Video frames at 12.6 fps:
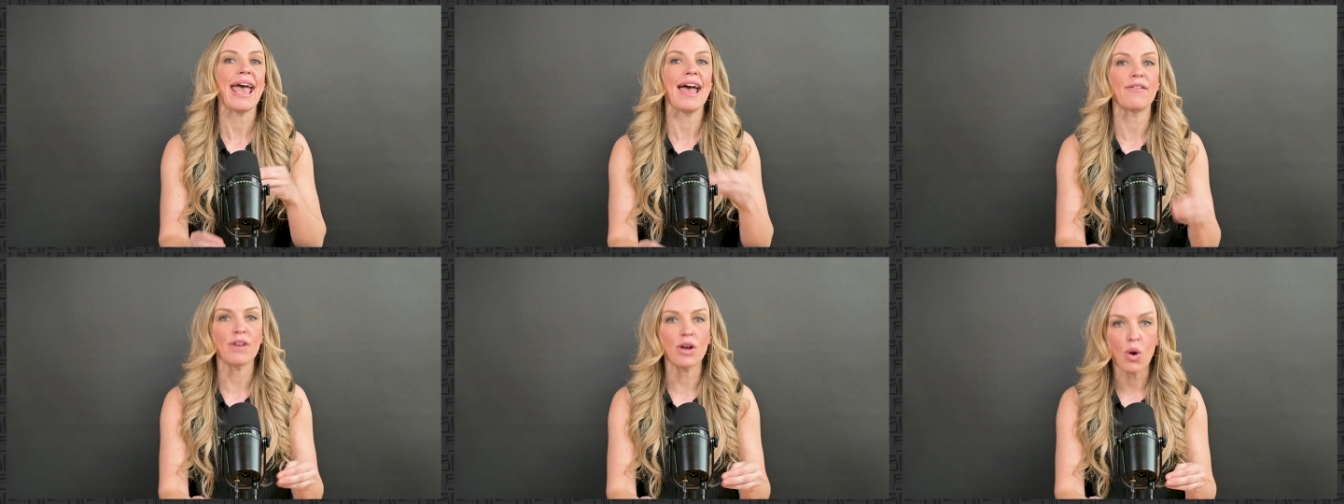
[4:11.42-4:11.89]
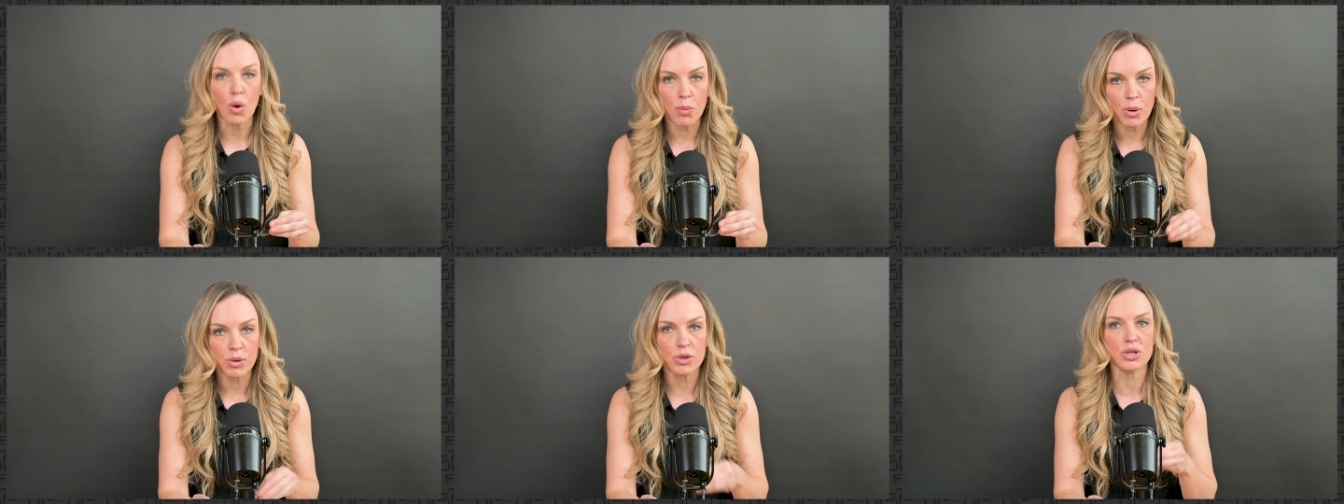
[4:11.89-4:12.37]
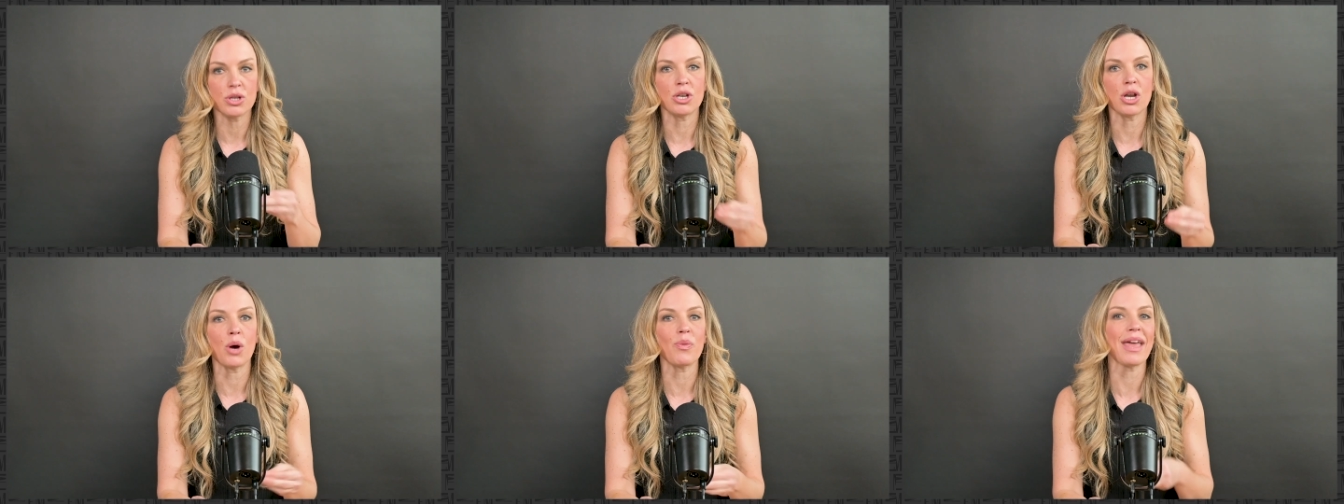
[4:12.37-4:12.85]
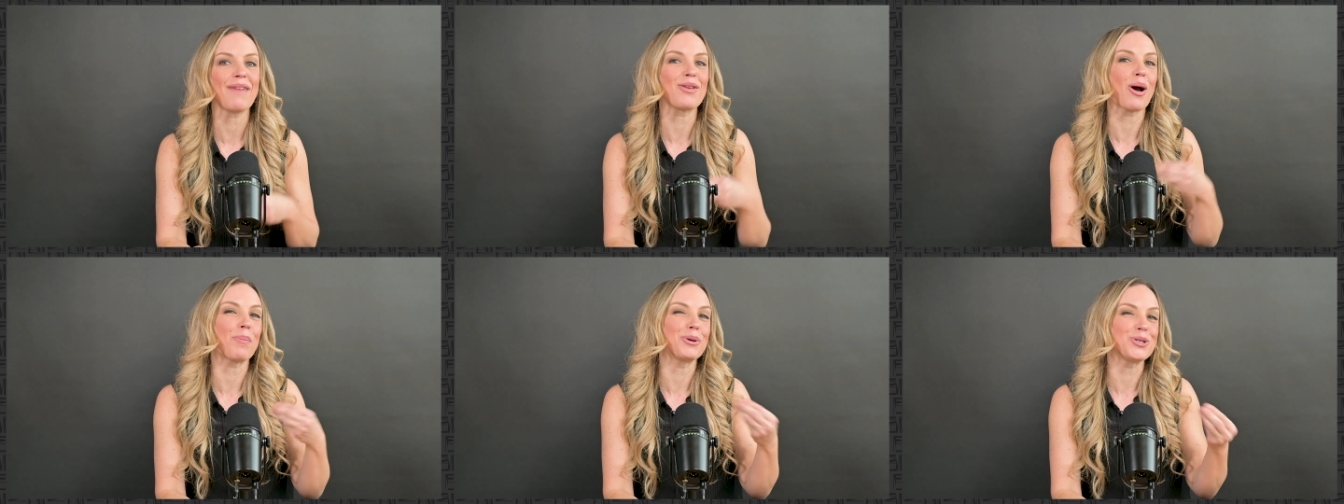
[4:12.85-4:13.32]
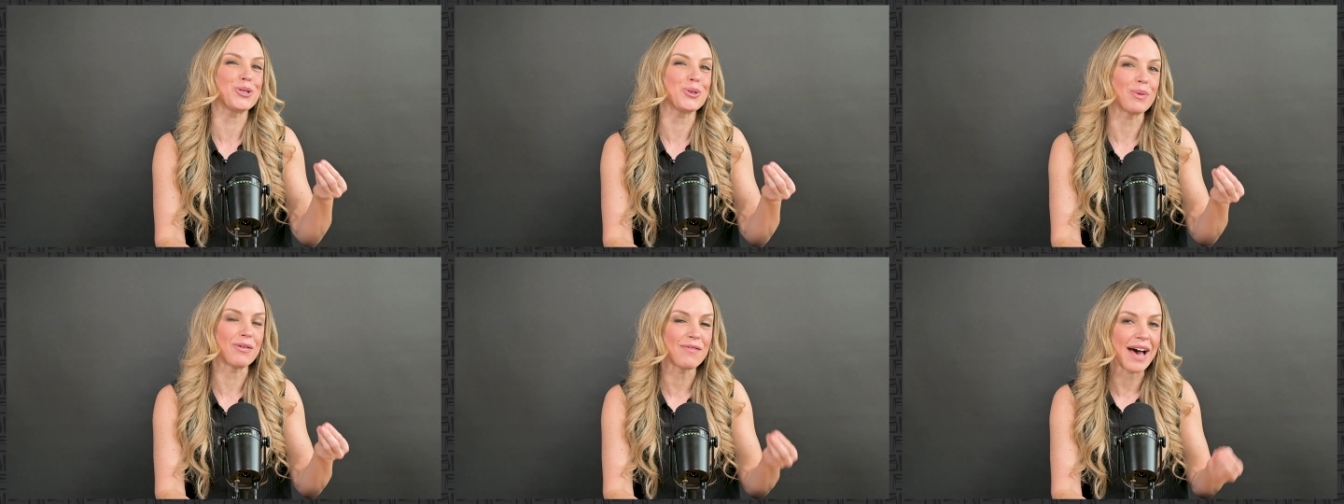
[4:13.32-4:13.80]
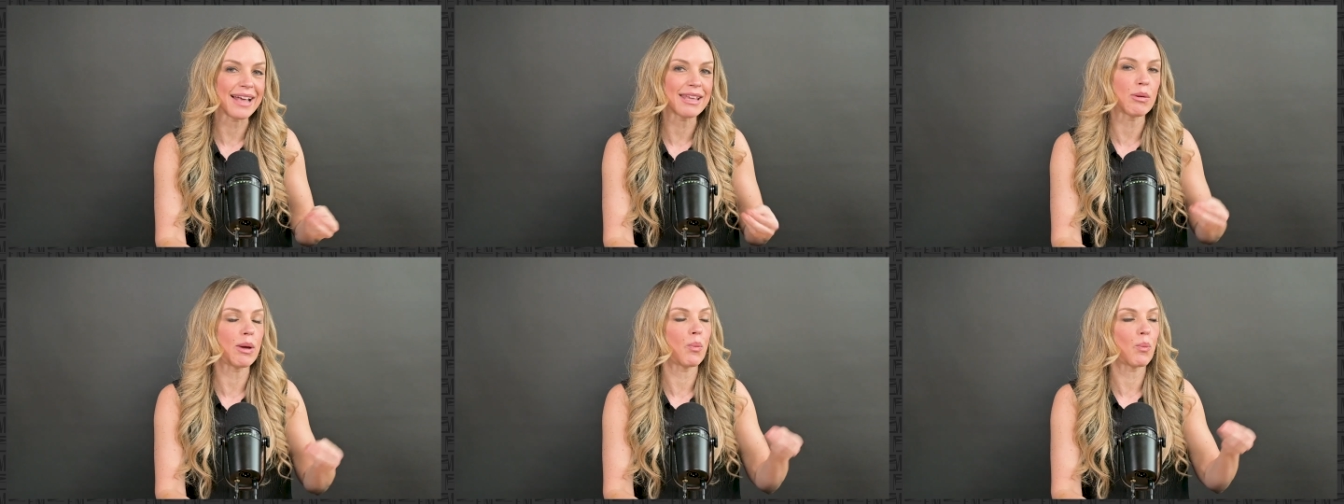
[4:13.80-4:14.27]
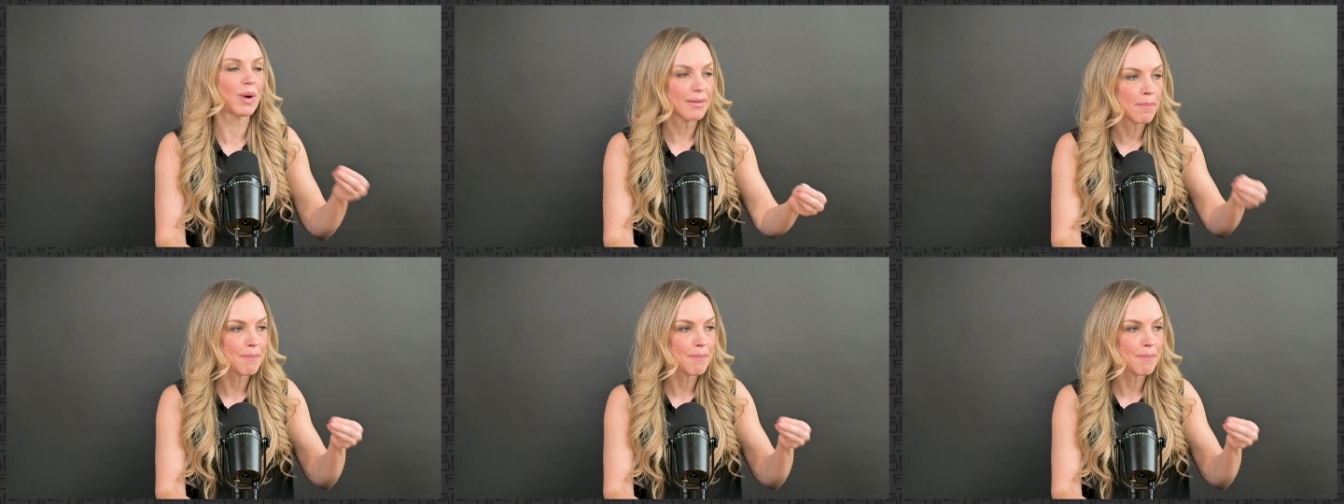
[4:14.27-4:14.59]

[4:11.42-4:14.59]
Every homeowner should know they have the opportunity to evaluate what